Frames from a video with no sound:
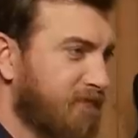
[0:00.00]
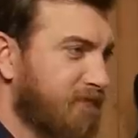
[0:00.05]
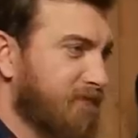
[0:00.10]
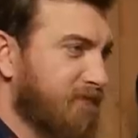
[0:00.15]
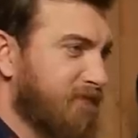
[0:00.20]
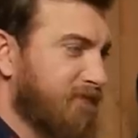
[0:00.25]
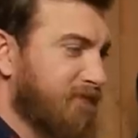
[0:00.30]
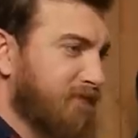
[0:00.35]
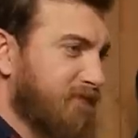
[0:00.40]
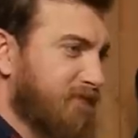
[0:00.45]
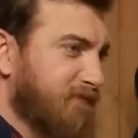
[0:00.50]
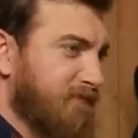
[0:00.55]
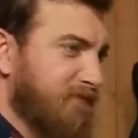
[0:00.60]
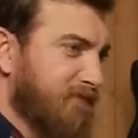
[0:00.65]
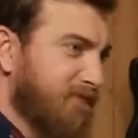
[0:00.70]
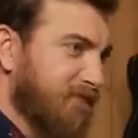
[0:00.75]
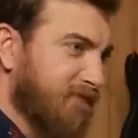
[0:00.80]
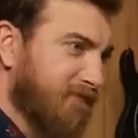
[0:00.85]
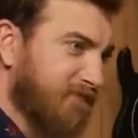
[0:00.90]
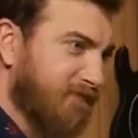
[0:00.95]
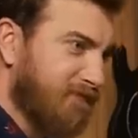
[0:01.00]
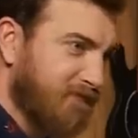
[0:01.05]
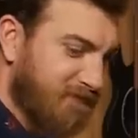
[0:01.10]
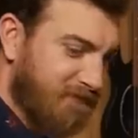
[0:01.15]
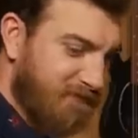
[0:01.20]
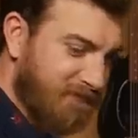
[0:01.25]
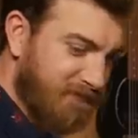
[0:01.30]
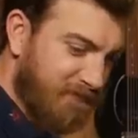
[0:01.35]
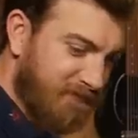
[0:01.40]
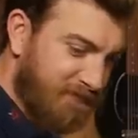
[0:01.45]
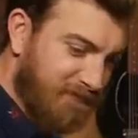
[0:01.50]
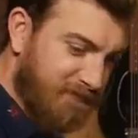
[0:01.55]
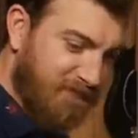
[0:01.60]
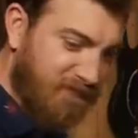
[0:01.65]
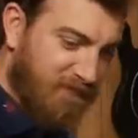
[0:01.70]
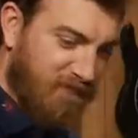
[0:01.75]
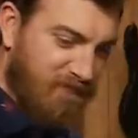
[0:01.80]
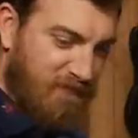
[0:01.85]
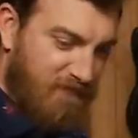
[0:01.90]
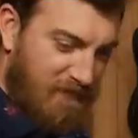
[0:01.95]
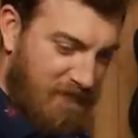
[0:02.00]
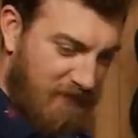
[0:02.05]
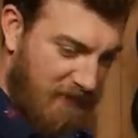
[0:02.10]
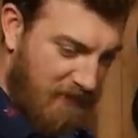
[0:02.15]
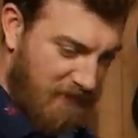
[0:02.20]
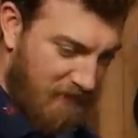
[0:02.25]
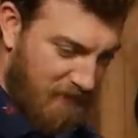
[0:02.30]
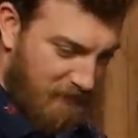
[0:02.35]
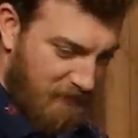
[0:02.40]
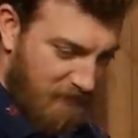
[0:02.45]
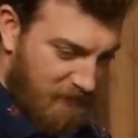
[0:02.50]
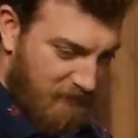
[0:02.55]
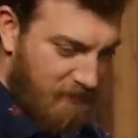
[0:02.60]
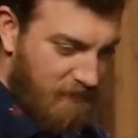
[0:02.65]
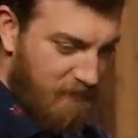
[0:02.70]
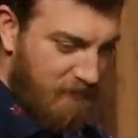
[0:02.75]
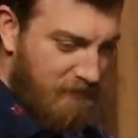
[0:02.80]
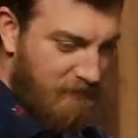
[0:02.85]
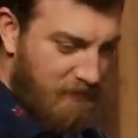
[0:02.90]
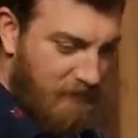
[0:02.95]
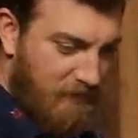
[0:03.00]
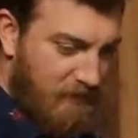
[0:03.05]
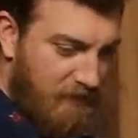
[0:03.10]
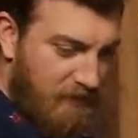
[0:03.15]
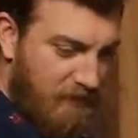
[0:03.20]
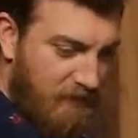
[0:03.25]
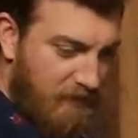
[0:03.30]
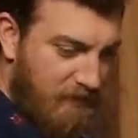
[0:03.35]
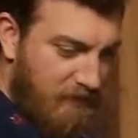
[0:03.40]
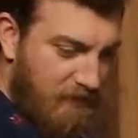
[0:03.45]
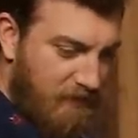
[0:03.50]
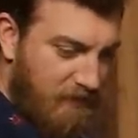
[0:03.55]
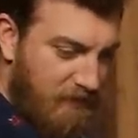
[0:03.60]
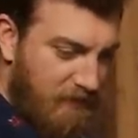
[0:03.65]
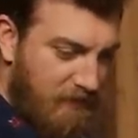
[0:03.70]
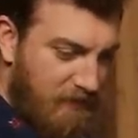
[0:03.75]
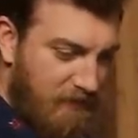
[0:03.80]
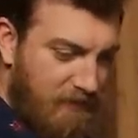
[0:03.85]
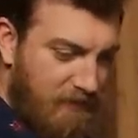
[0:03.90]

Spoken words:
[no speech]